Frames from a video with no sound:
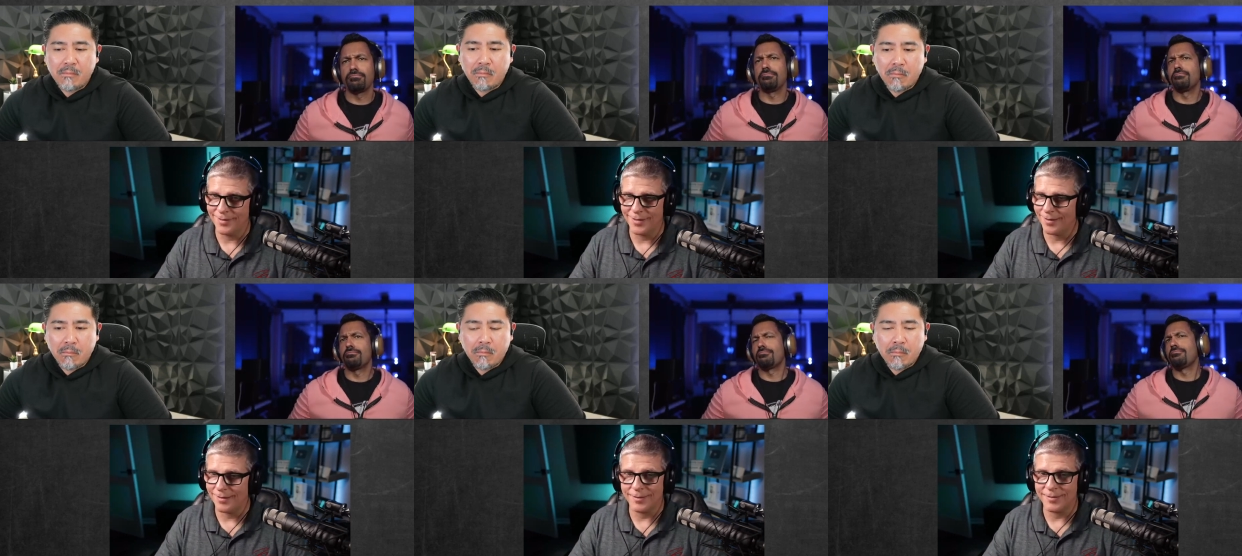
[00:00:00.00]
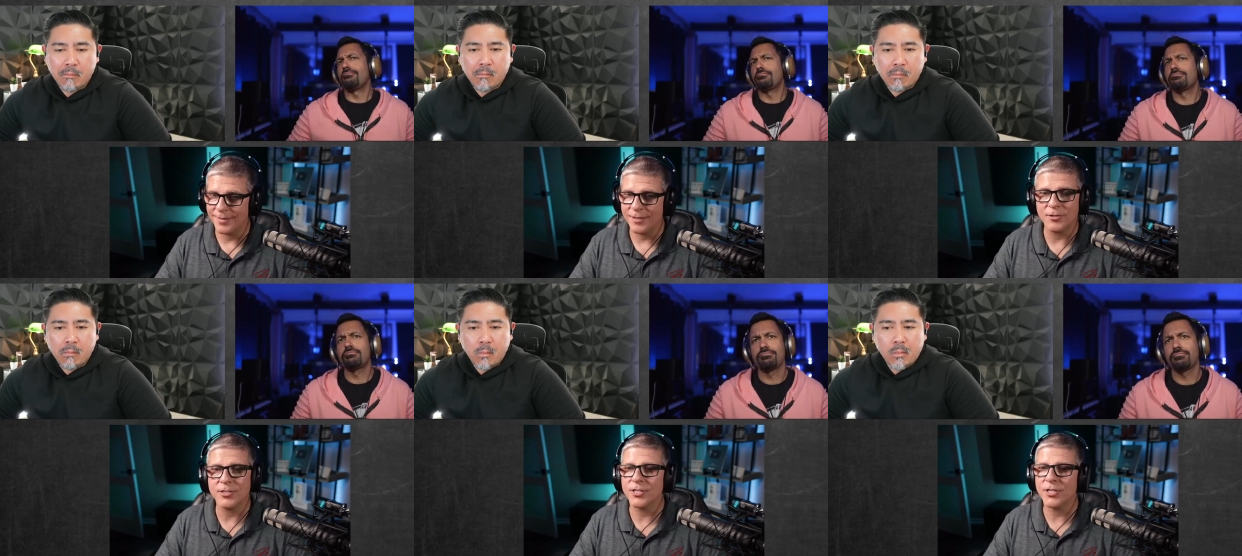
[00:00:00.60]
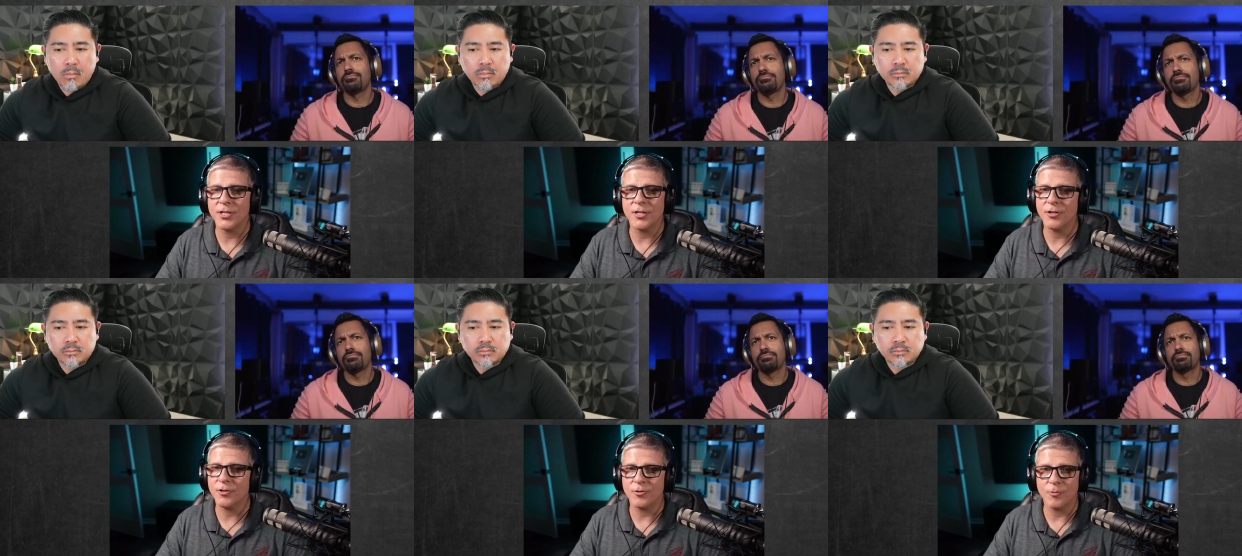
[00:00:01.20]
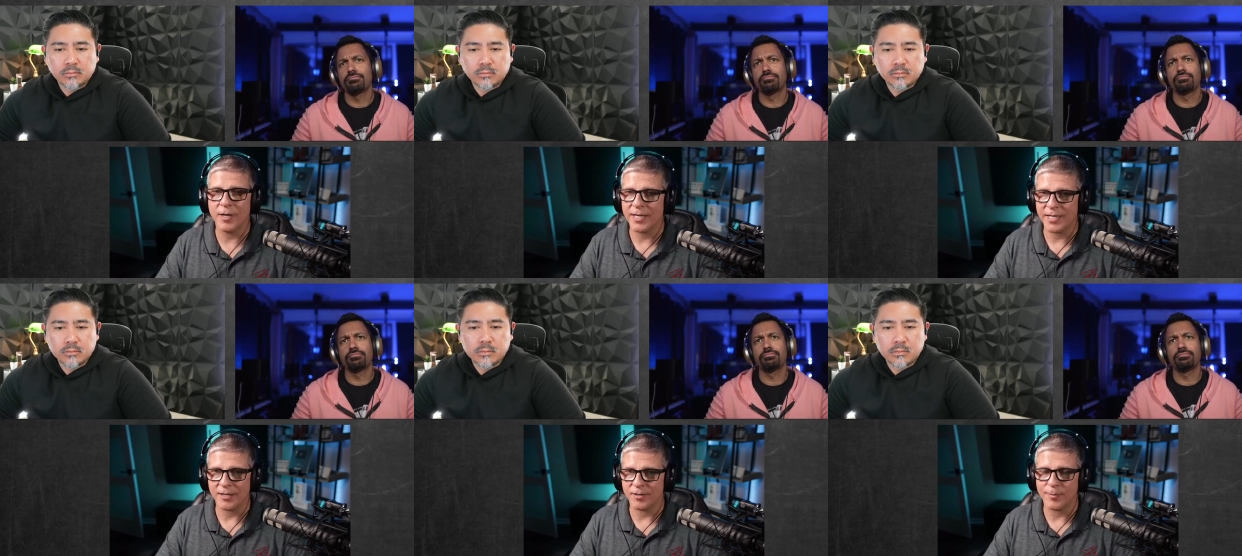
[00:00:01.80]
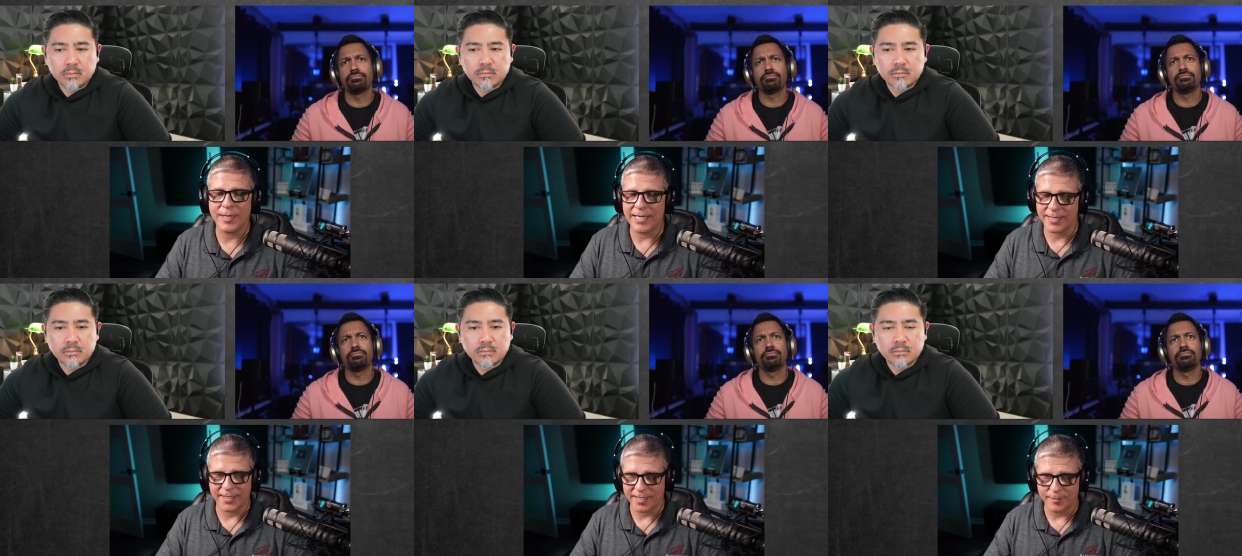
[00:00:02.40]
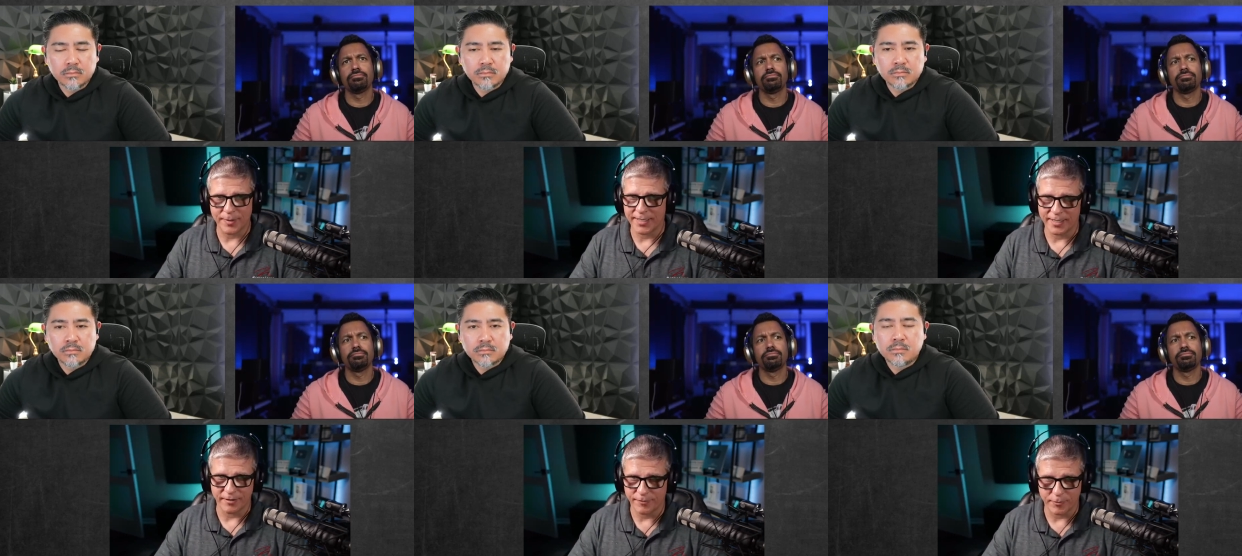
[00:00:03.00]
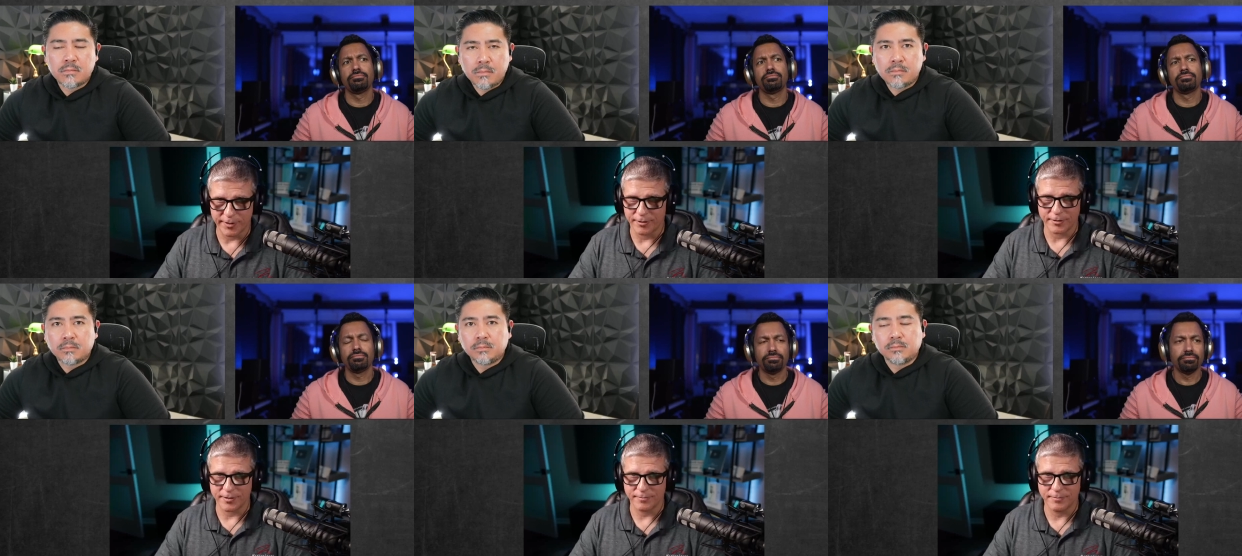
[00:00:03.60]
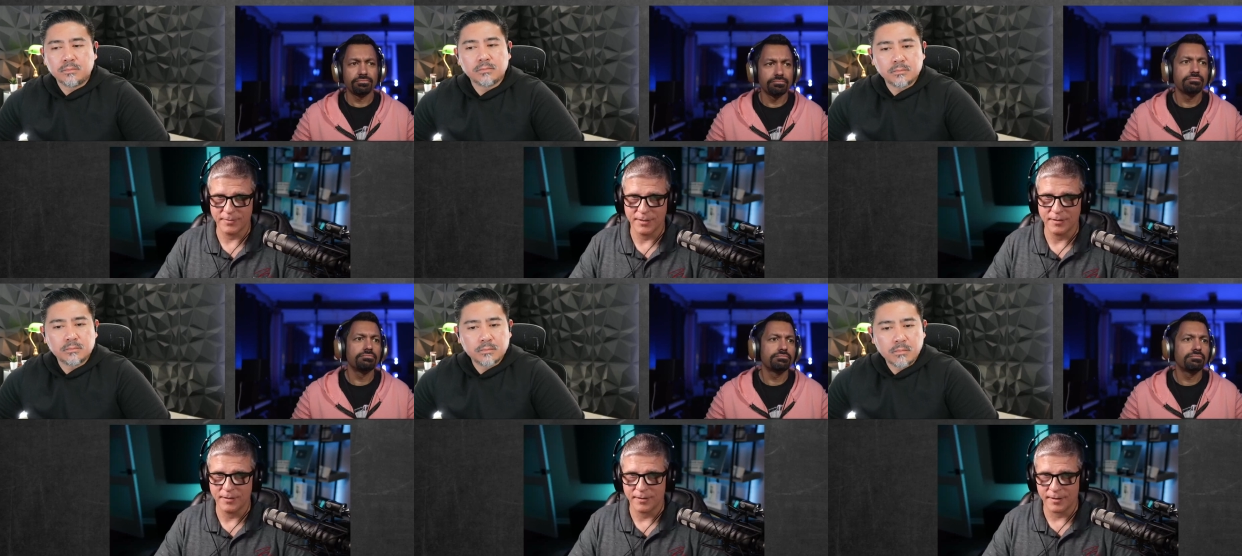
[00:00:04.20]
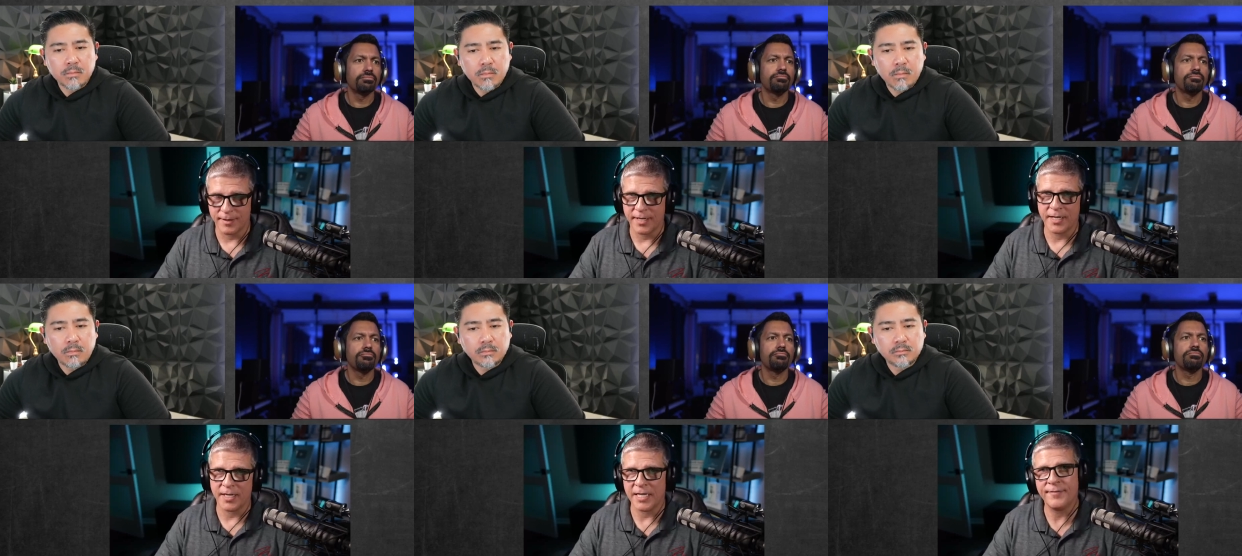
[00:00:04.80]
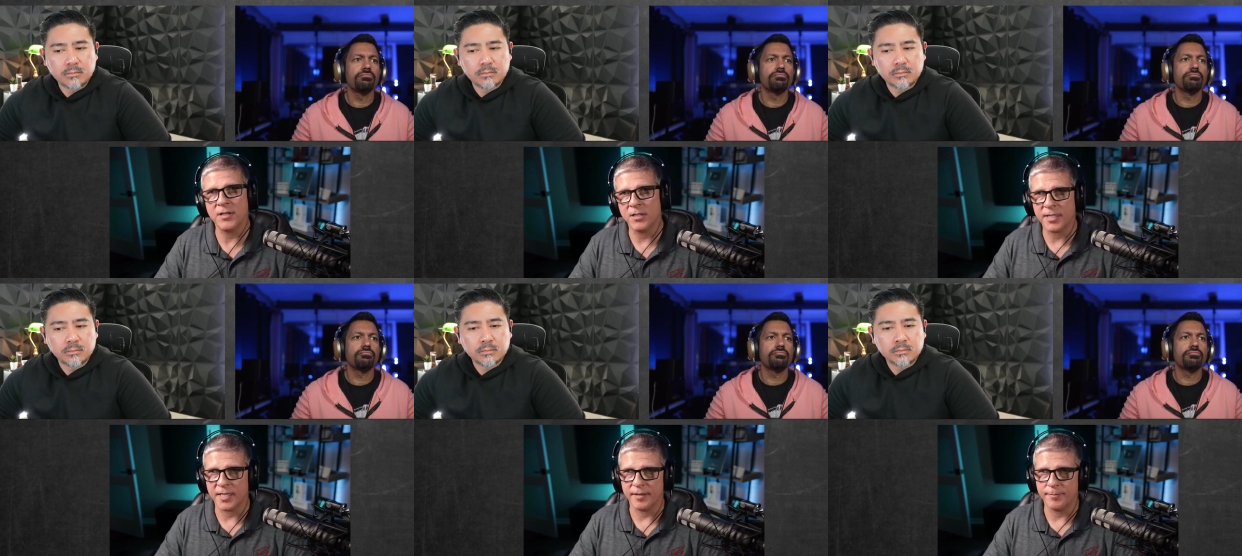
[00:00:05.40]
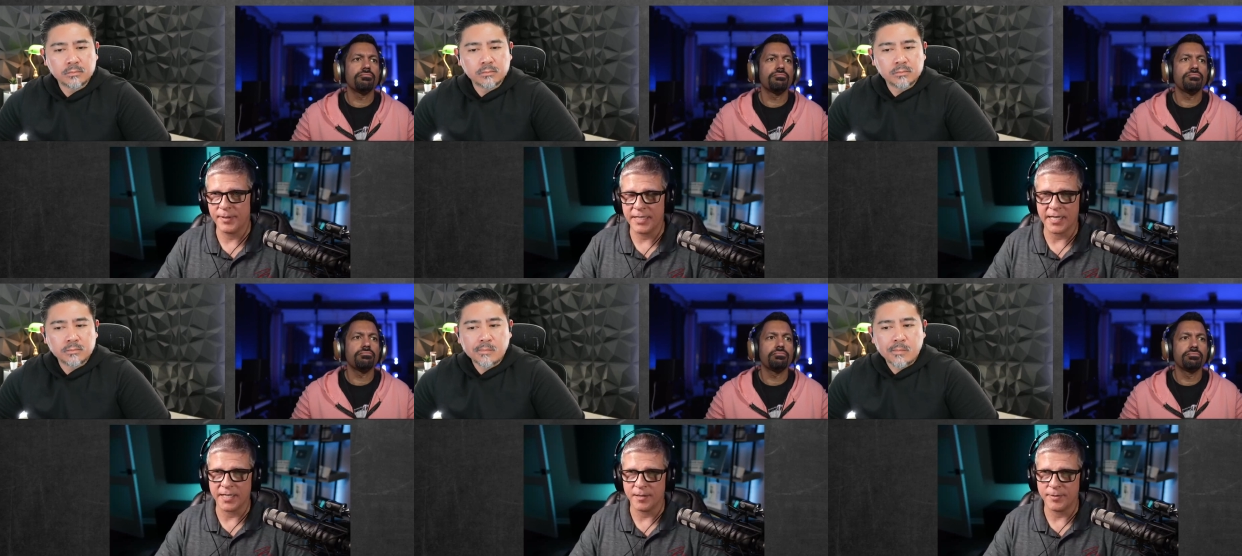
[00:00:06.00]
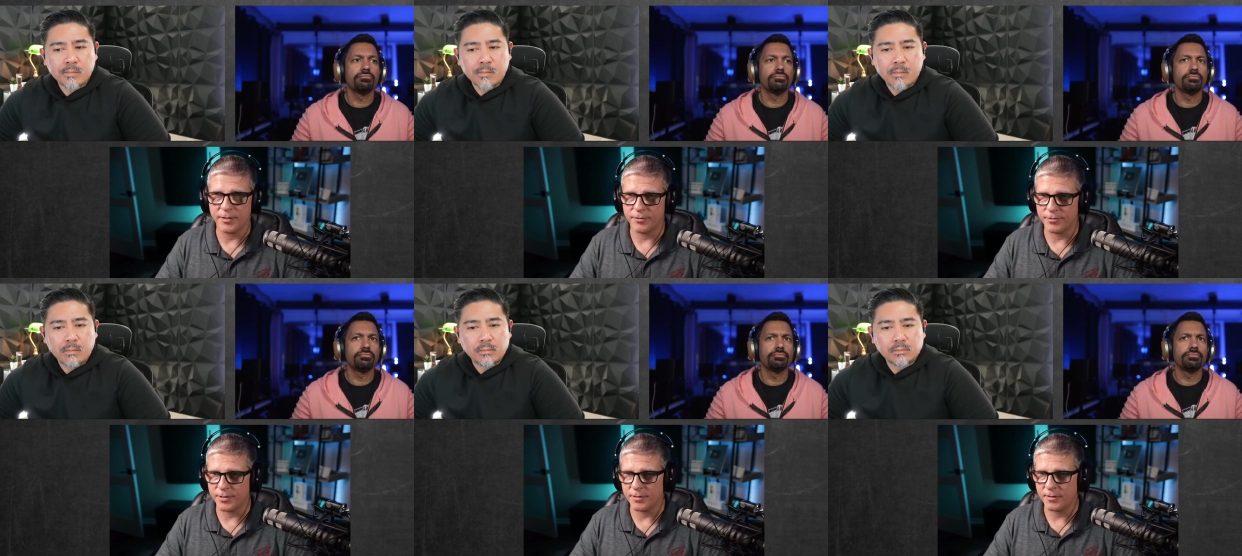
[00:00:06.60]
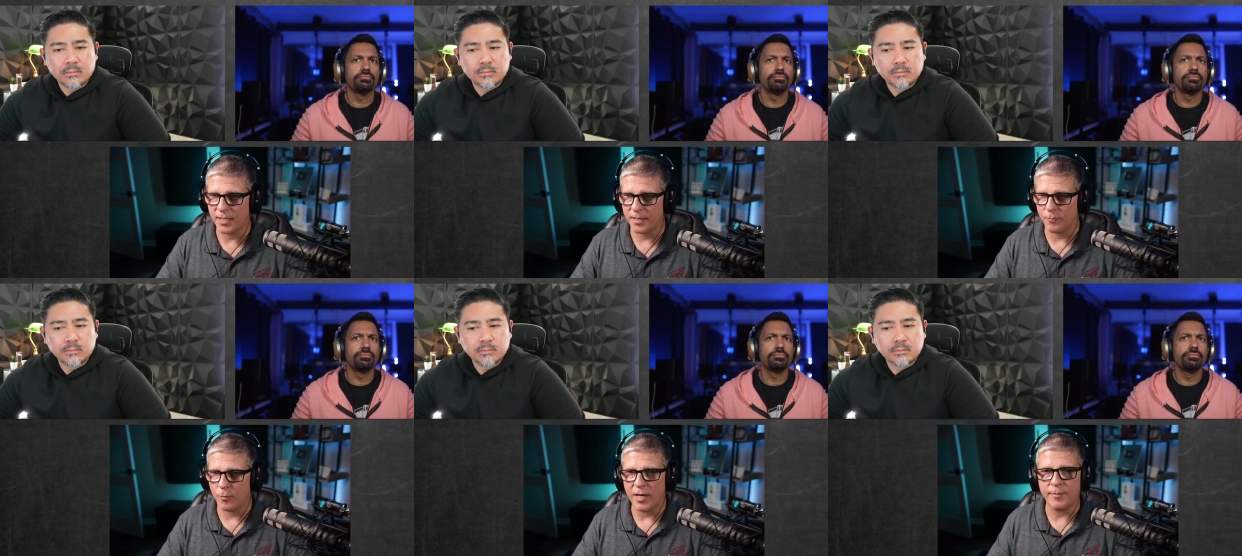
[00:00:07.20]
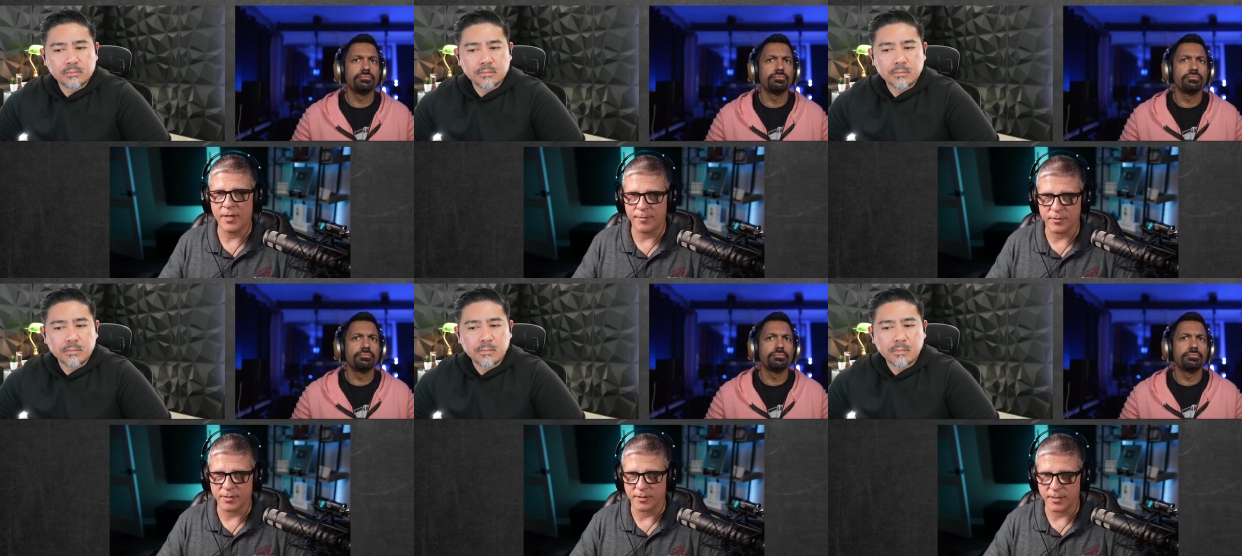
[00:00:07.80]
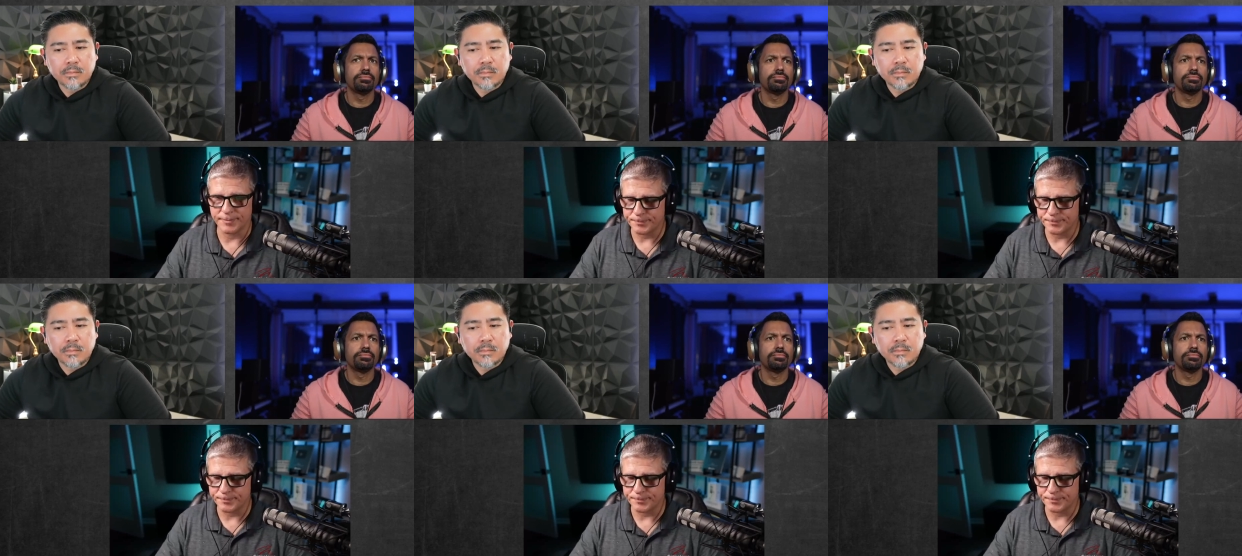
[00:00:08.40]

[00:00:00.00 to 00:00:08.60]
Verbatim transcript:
Speaker 1: There's no way on the planet they could play down to 40 hertz. They even looking at PKW's kind of white papers on it.